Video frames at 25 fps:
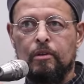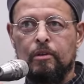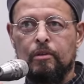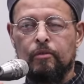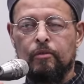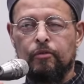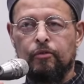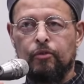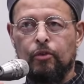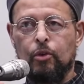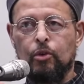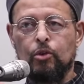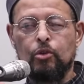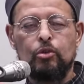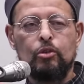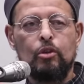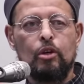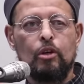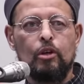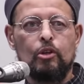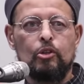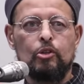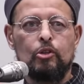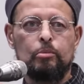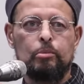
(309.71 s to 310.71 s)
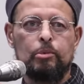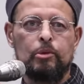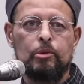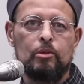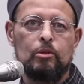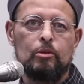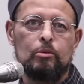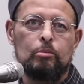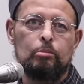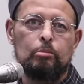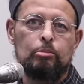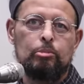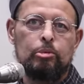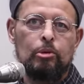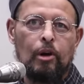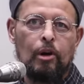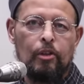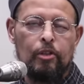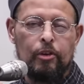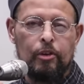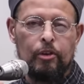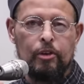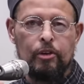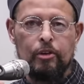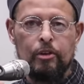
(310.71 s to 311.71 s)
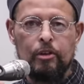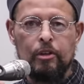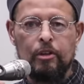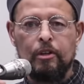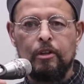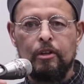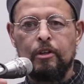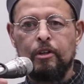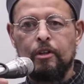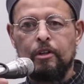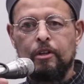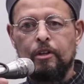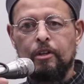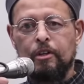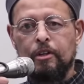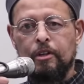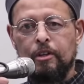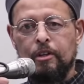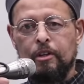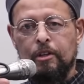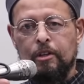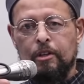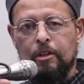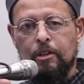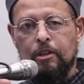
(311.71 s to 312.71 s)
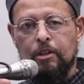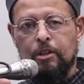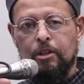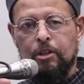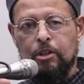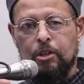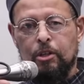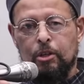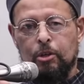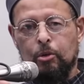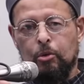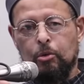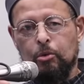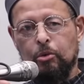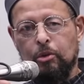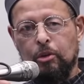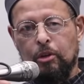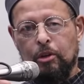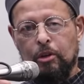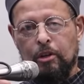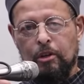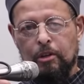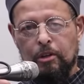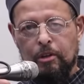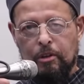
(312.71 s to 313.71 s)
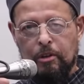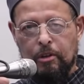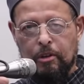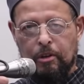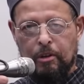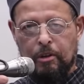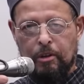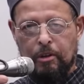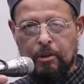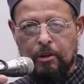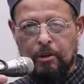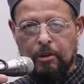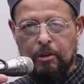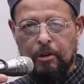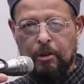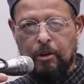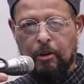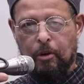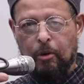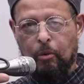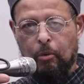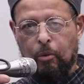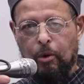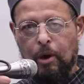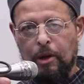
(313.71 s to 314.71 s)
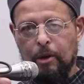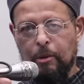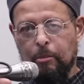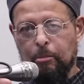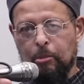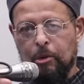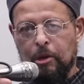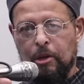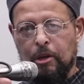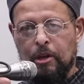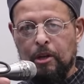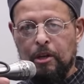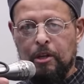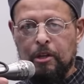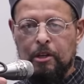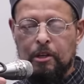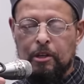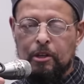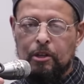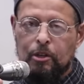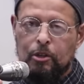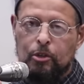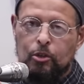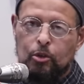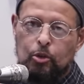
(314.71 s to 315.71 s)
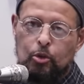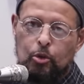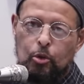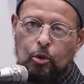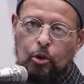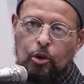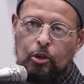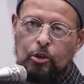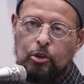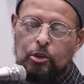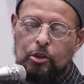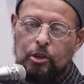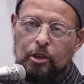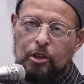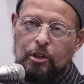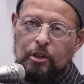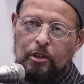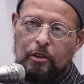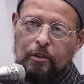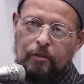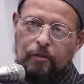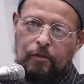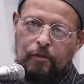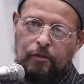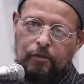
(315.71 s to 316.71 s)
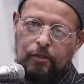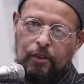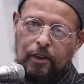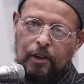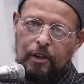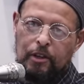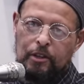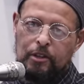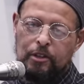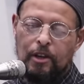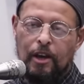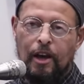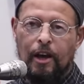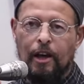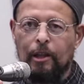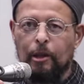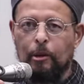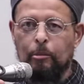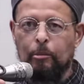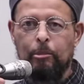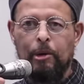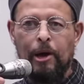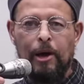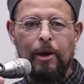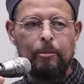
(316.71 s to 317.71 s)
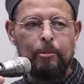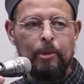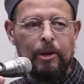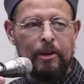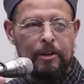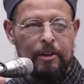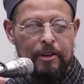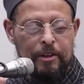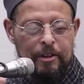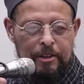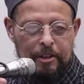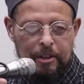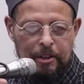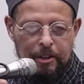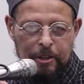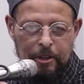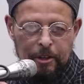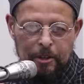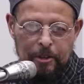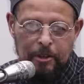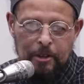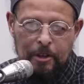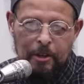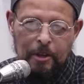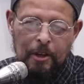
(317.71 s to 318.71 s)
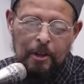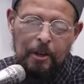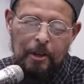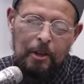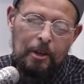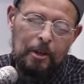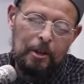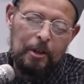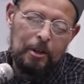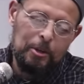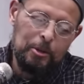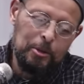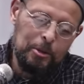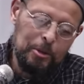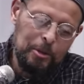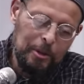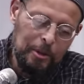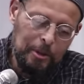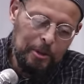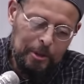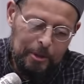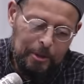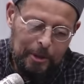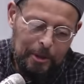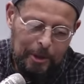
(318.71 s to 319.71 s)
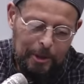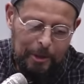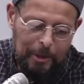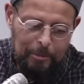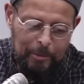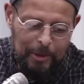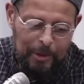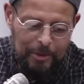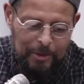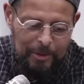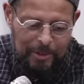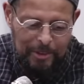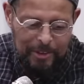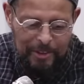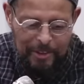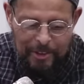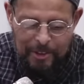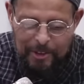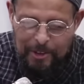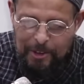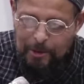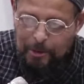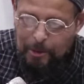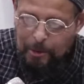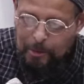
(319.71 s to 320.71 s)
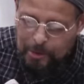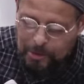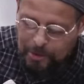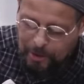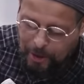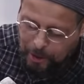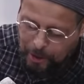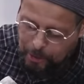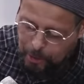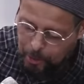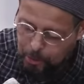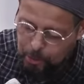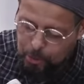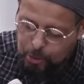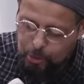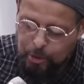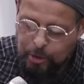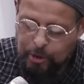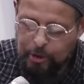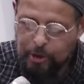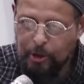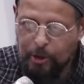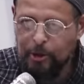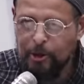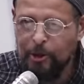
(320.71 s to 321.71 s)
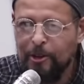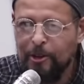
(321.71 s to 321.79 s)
first husband's brother killed a white man in Georgia and fled to Alabama and hid. His name is, he was Uncle Trigger.